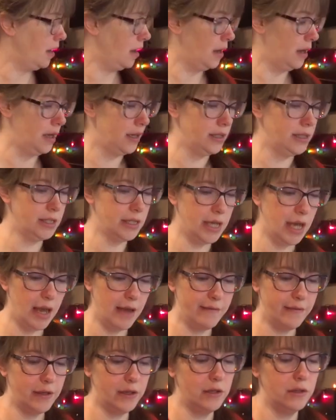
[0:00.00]
I did
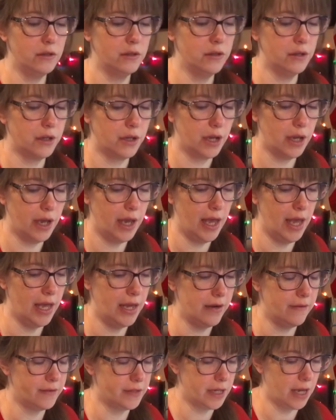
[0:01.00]
have a look
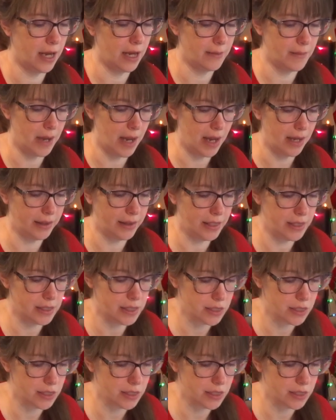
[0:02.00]
ahead of time at these